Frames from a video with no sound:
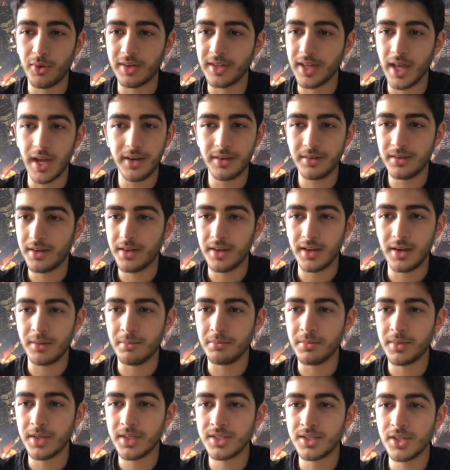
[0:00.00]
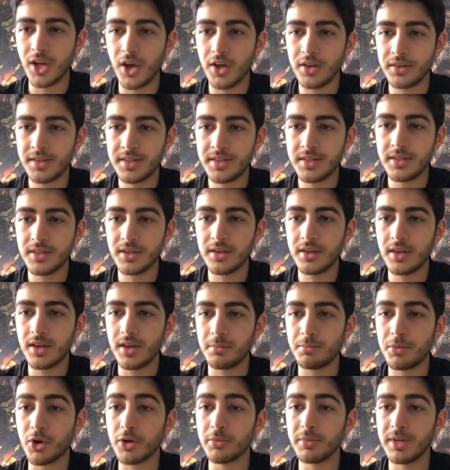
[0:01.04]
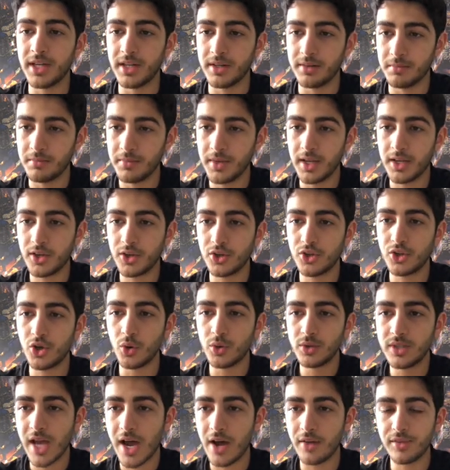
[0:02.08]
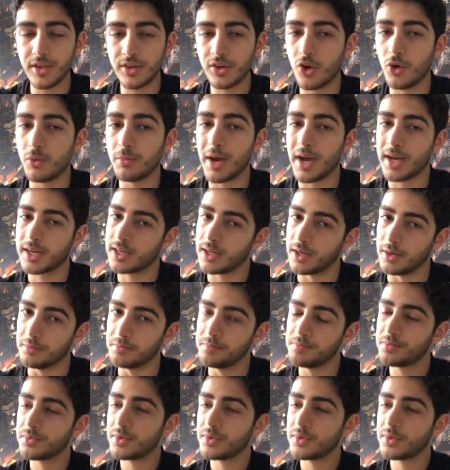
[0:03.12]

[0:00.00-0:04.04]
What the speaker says: that is not permanent. It could go down then go back up.